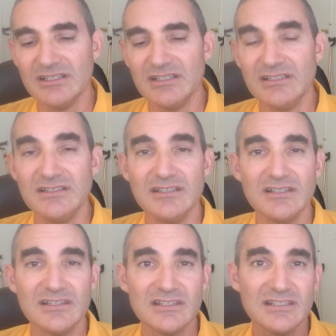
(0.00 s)
in
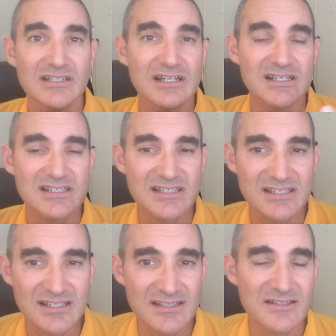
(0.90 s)
the
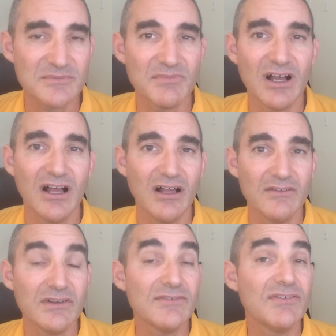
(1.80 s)
system
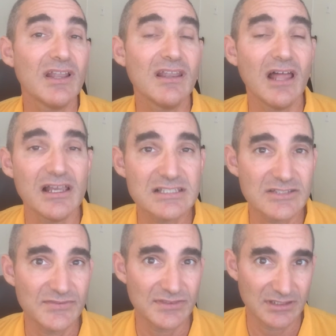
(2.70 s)
of
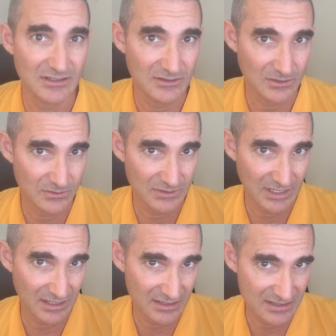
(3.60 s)
philosophy known
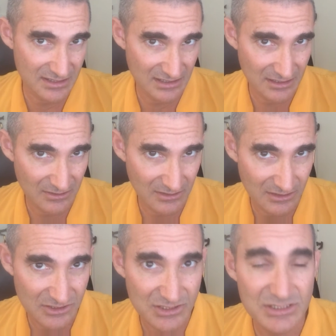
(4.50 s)
as the Tao Te
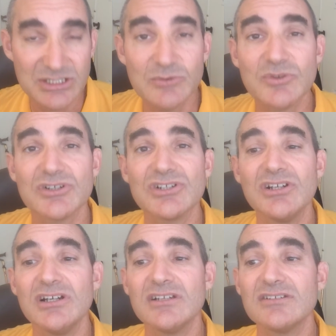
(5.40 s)
Ching, we're
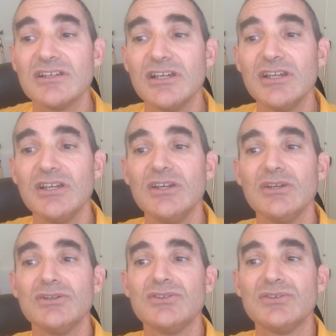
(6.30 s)
taught
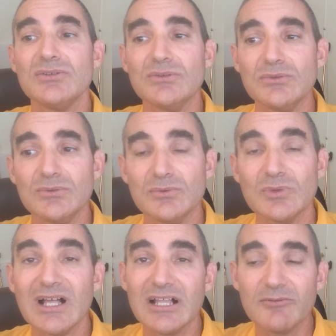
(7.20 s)

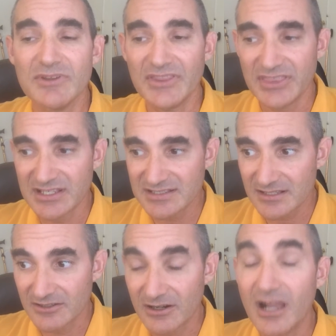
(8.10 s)
to, when things
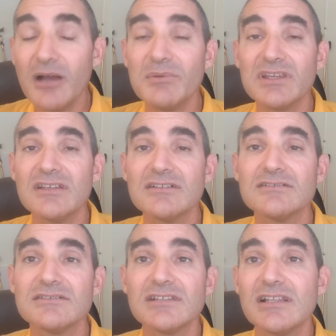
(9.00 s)
are coming,
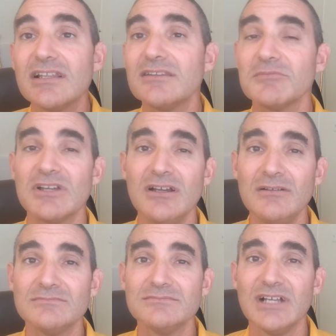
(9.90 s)
to let them
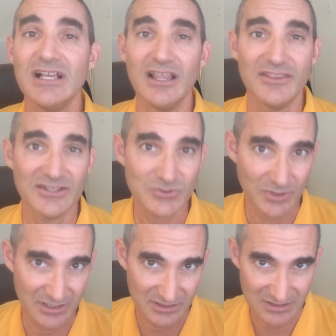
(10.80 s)
come. that's
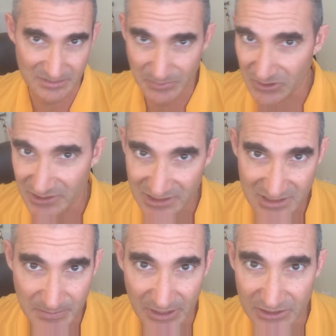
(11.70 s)
why an
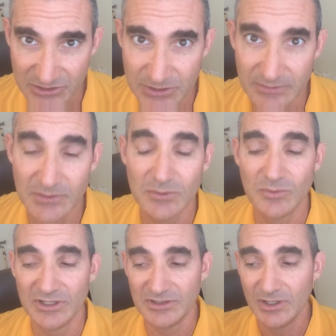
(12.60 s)
experienced body surfer,
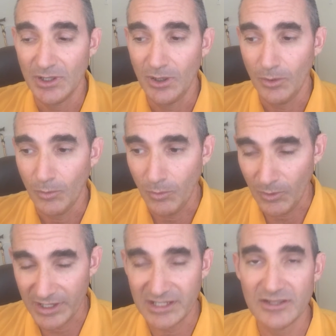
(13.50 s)
one
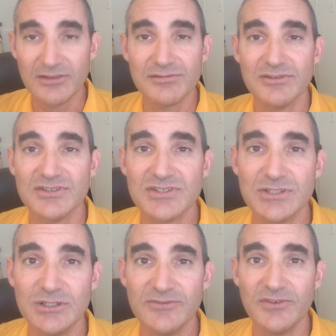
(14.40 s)
wading through the
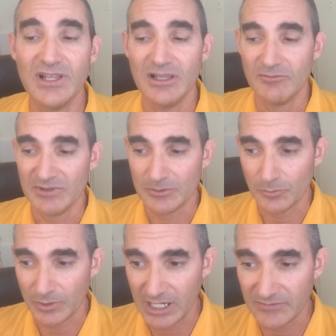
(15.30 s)
surf, when a
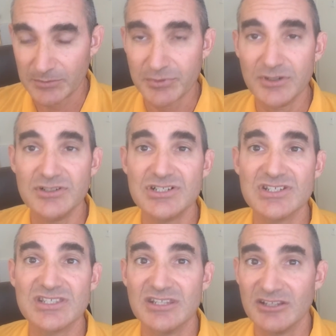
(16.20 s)
wave
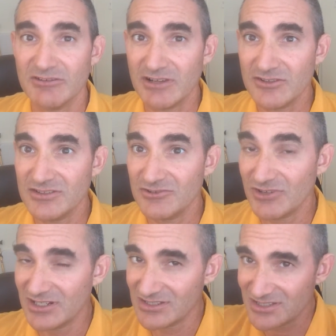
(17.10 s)
approaches, rather than
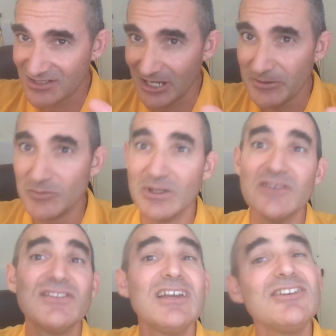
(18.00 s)
trying to stop the
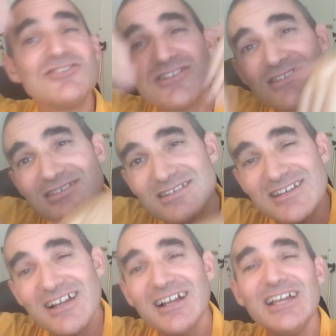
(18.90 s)
wave, they just
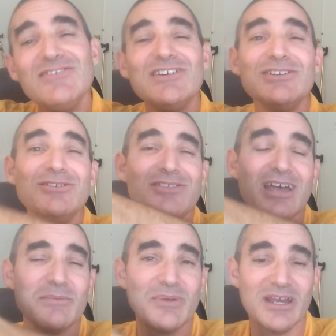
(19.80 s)
dive under
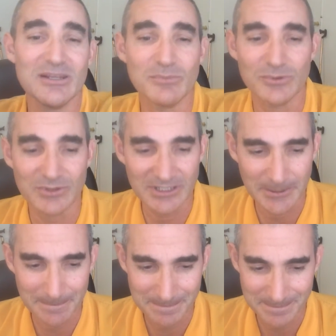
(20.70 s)
that bad boy